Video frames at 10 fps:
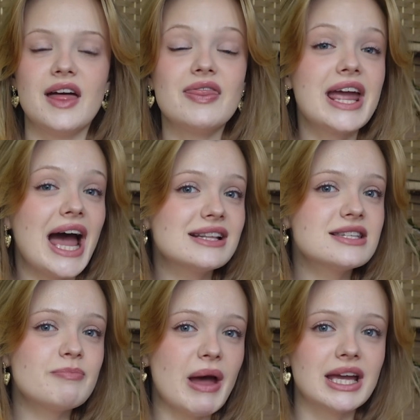Then they had
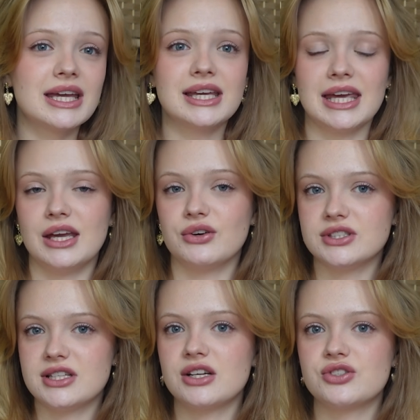to peck at a key on a
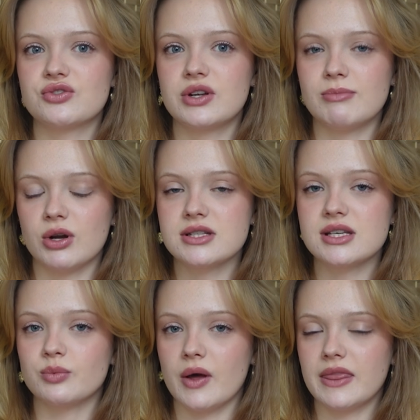touchscreen
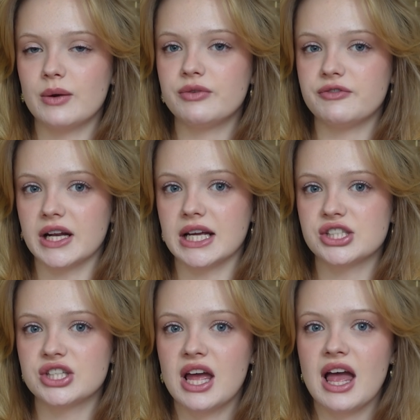monitor when they were finished